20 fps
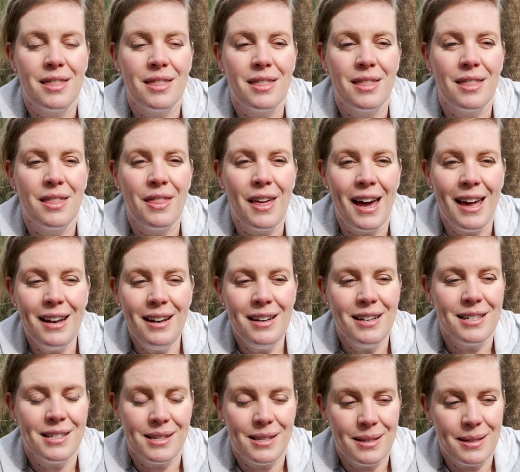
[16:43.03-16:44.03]
That in
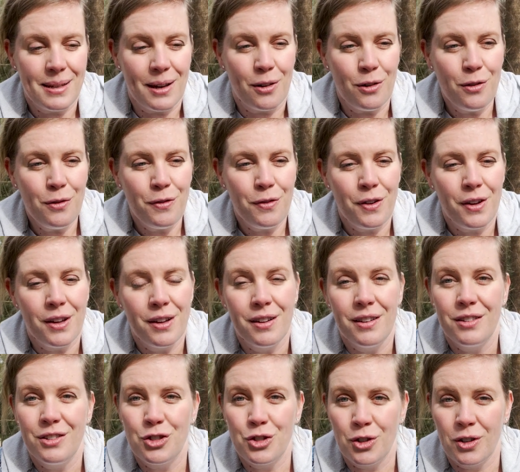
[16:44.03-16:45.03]
itself,
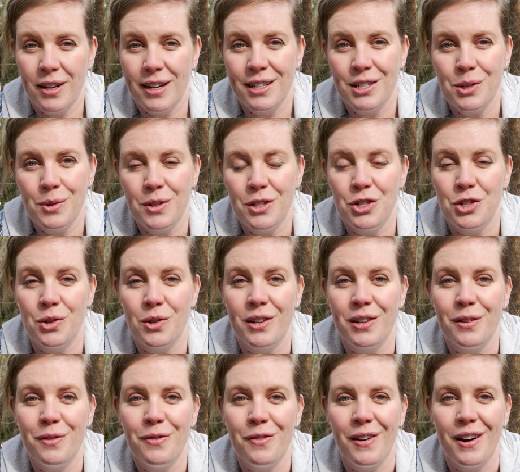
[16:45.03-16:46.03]
trying to enjoy
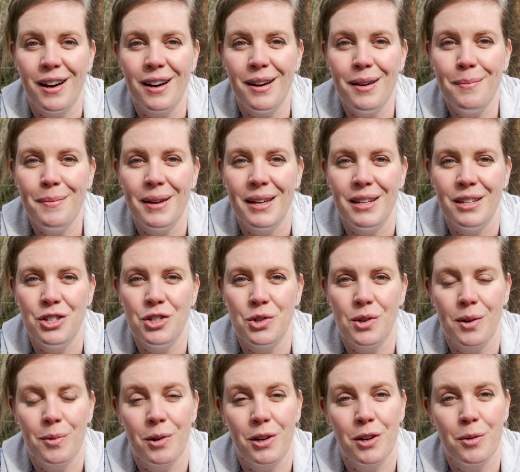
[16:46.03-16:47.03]
your farm and
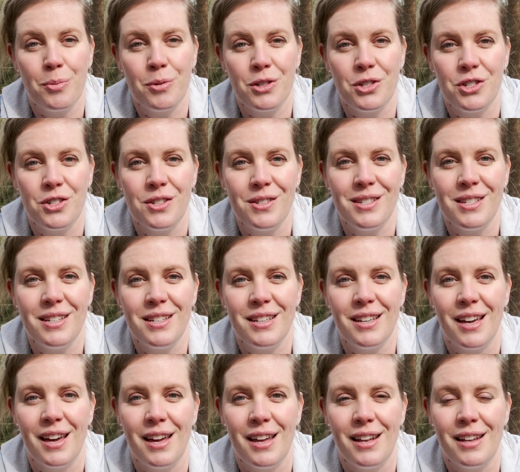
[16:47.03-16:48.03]
enjoy what you're
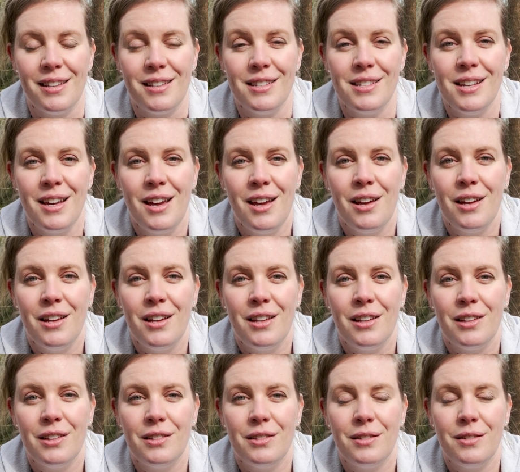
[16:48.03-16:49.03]
producing and
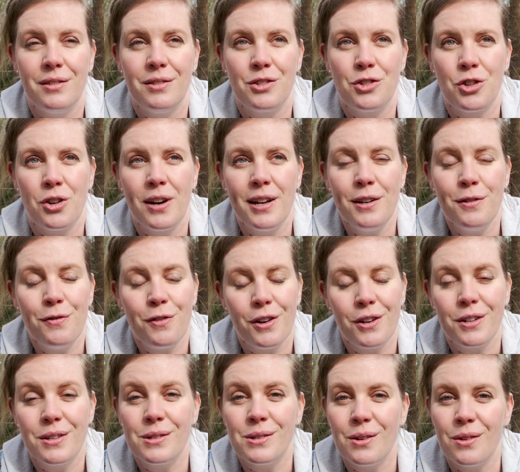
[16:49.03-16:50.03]
trying to
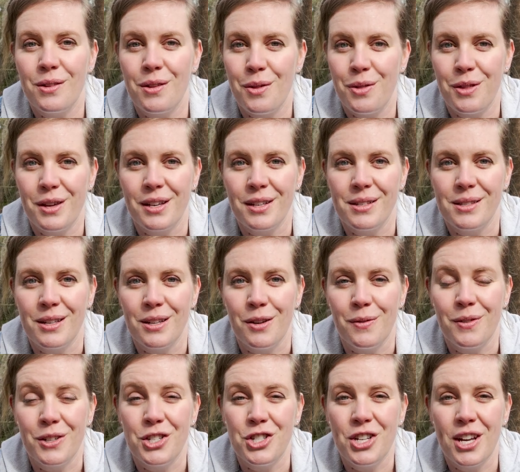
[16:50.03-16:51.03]
focus on the things that
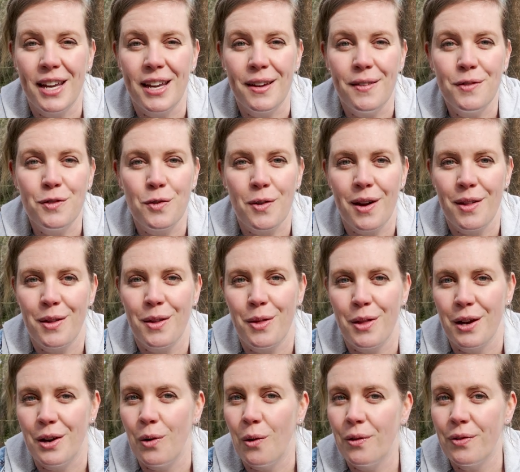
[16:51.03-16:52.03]
you've achieved rather
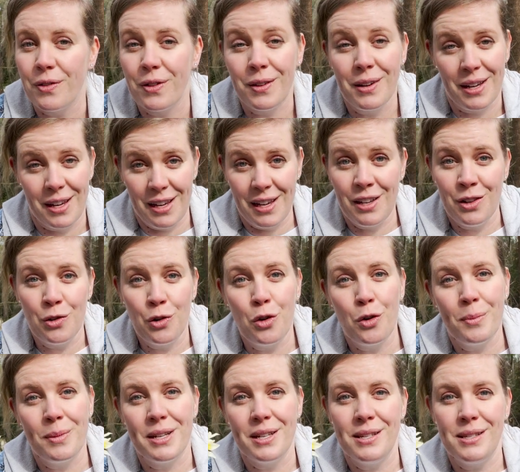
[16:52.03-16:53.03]
than the
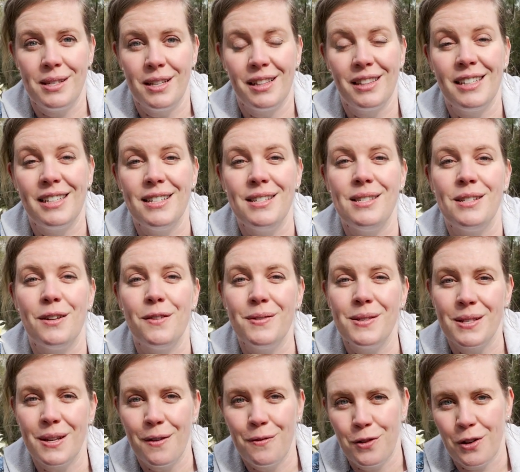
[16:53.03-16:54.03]
enormous list of
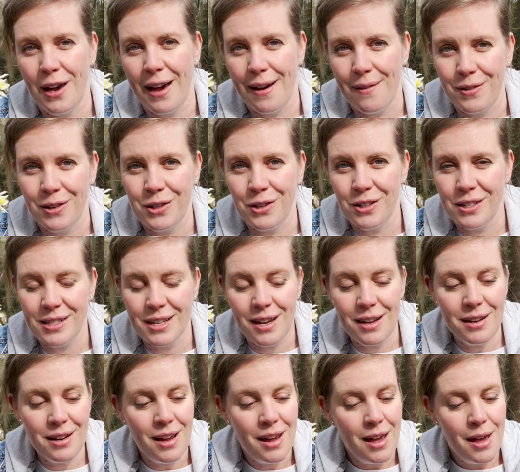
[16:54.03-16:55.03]
stuff you haven't got
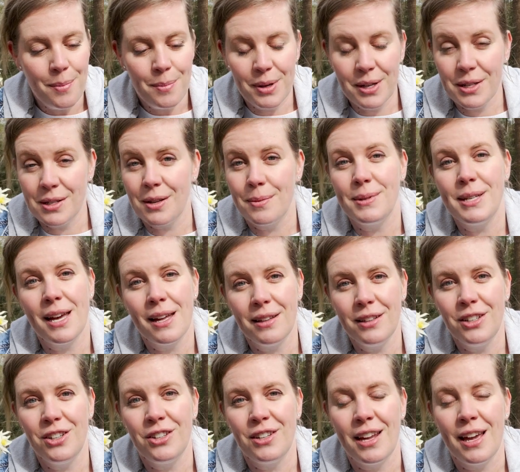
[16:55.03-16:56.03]
done. Because I'm
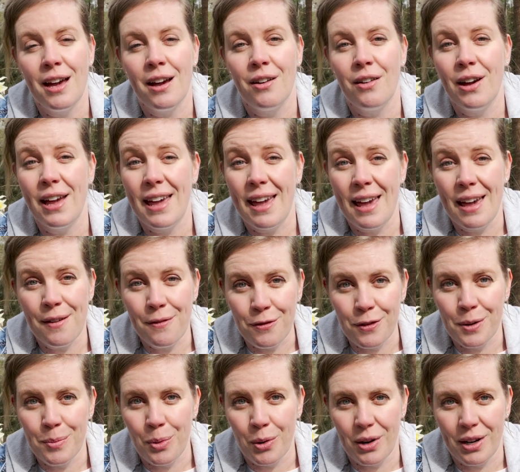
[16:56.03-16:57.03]
telling you now,
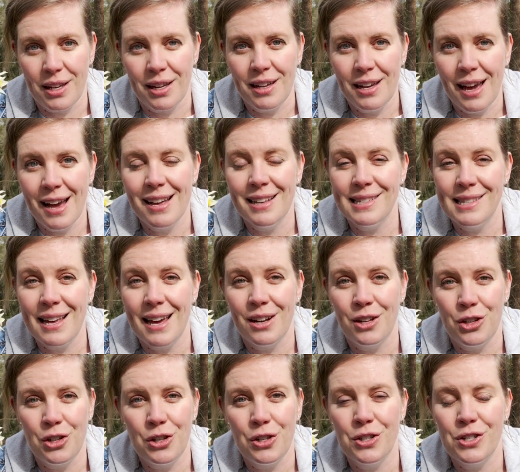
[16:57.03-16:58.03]
everybody has that
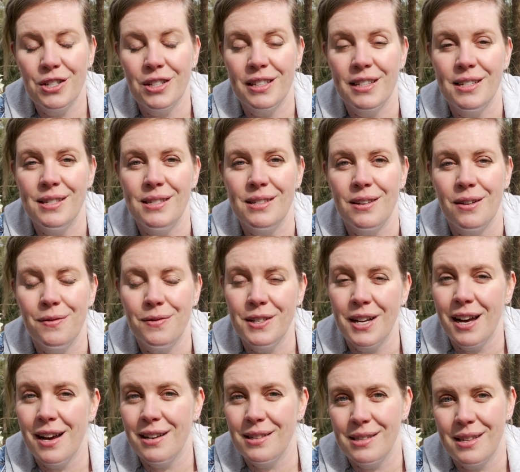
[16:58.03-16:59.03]
huge list of
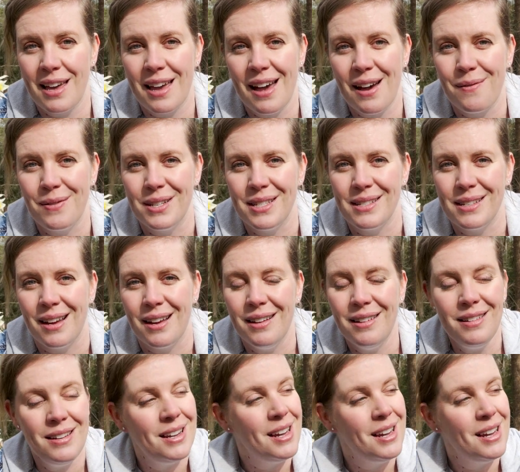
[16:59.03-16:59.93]
tasks they haven't done.